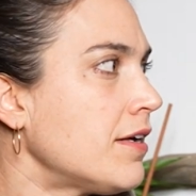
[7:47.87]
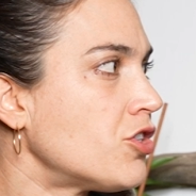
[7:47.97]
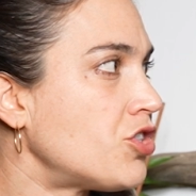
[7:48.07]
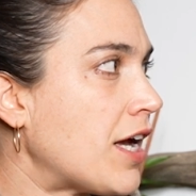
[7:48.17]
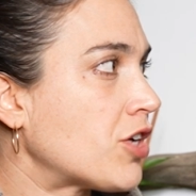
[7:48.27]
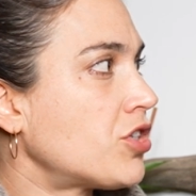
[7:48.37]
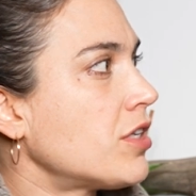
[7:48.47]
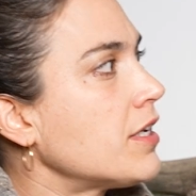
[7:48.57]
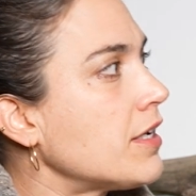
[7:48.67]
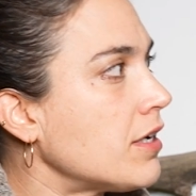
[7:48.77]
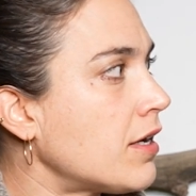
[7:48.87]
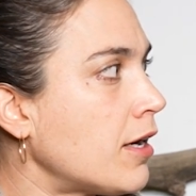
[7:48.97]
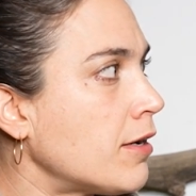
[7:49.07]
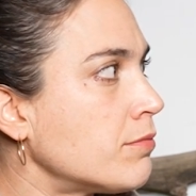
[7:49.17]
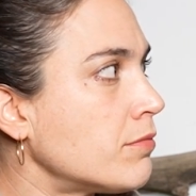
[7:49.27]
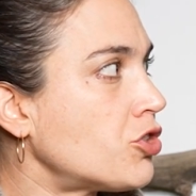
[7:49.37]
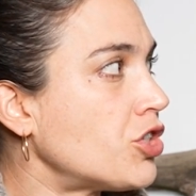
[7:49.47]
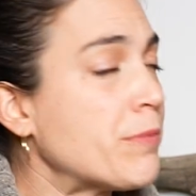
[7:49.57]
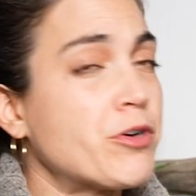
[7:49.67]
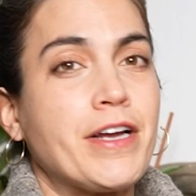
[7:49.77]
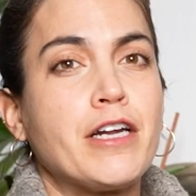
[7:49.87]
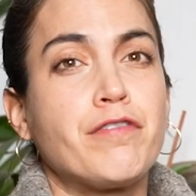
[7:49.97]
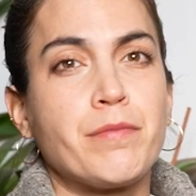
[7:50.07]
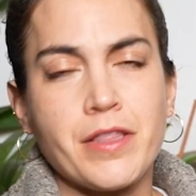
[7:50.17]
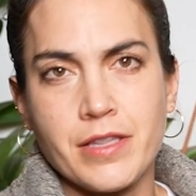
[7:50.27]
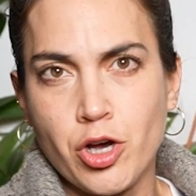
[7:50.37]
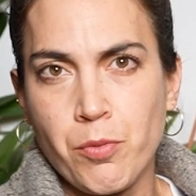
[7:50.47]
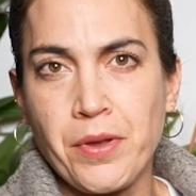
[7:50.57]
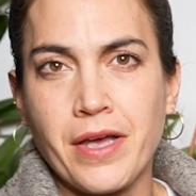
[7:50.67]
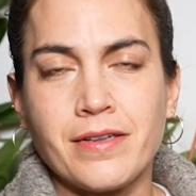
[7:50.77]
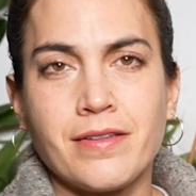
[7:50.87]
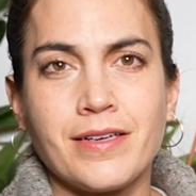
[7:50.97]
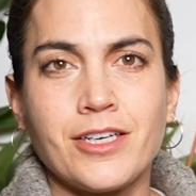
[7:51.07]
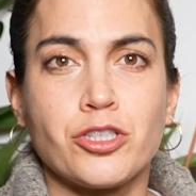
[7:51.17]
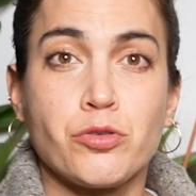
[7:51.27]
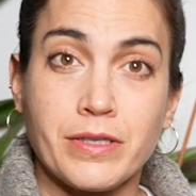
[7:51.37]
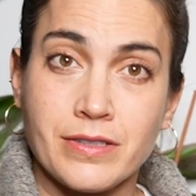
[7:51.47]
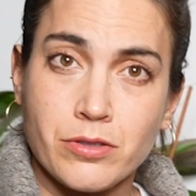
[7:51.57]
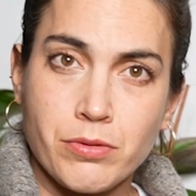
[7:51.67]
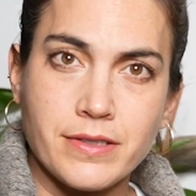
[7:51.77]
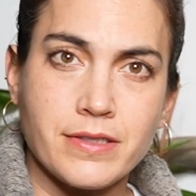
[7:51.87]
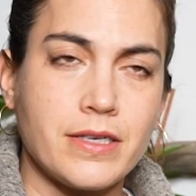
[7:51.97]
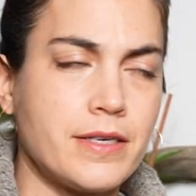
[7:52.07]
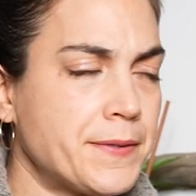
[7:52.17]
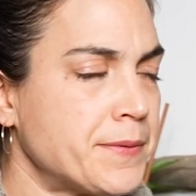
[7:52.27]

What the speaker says: She actually, she immigrated from Ethiopia in the year 2020,